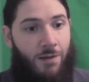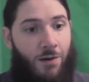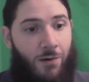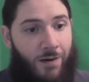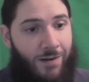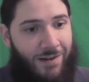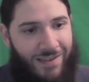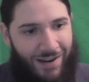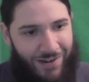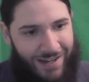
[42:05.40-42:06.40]
Or,
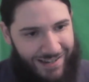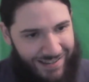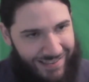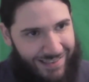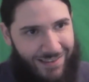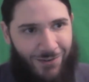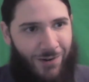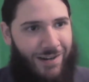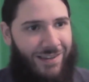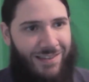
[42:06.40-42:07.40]
I mean, you
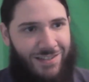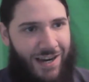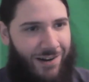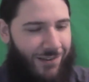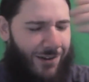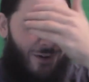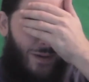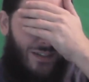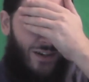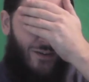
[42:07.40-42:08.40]
were in the chat earlier. What am
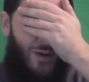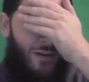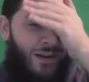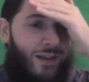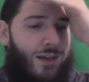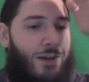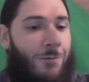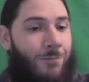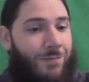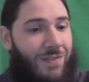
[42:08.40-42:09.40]
I talking about?
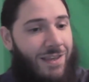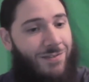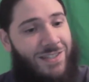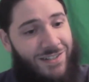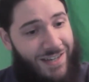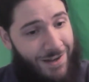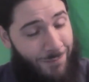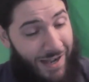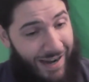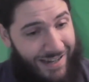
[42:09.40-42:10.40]
You're saying
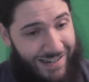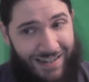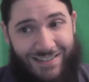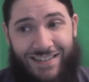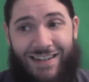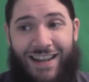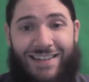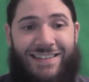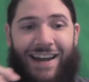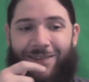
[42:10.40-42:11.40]
bye. Yeah, see you
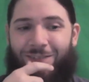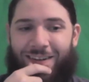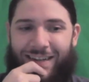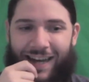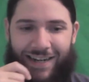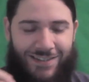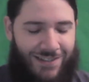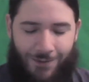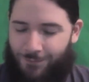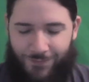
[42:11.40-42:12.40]
next time.
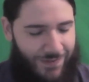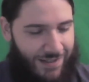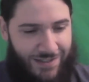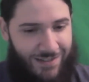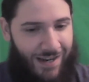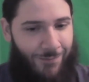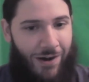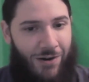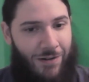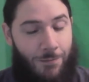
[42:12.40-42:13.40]
Gosh, I'm
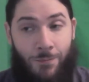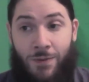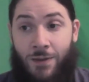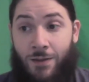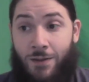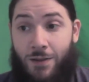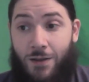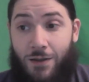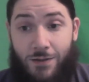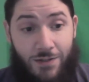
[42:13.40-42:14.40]
all
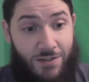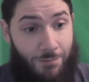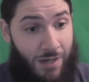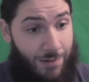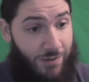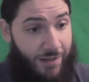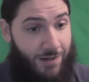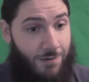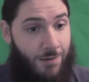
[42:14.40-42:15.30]
discombobulated.